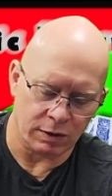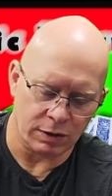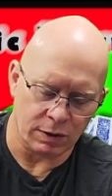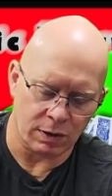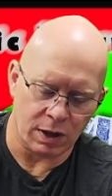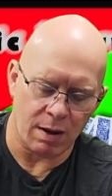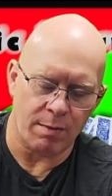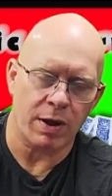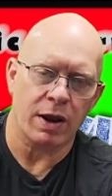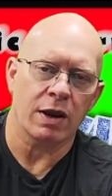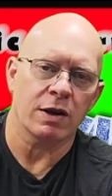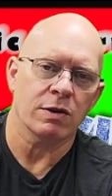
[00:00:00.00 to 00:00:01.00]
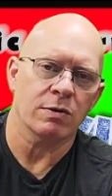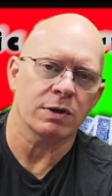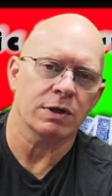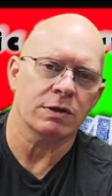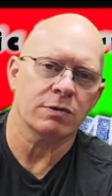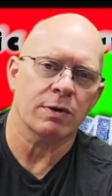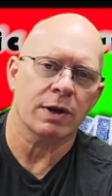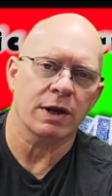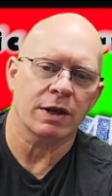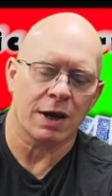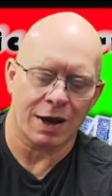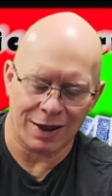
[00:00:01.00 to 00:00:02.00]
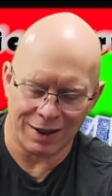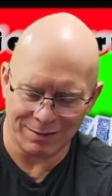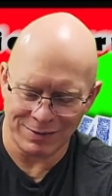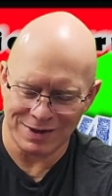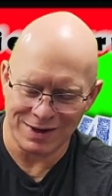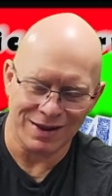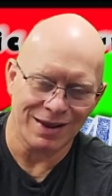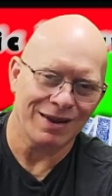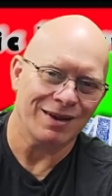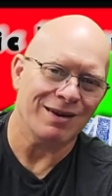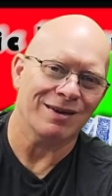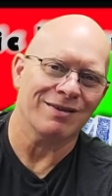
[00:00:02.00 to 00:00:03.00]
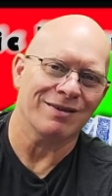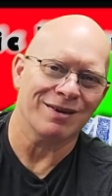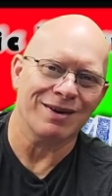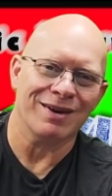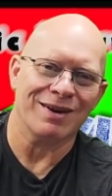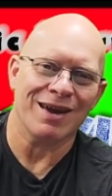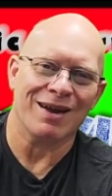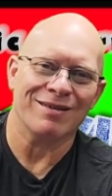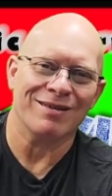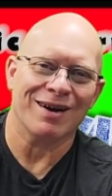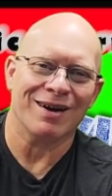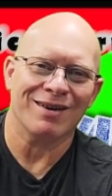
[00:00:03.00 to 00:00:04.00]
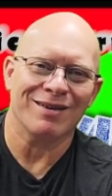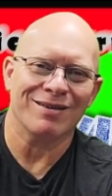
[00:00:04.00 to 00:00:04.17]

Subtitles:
Don't come in and do it 20 times, because they're going to catch on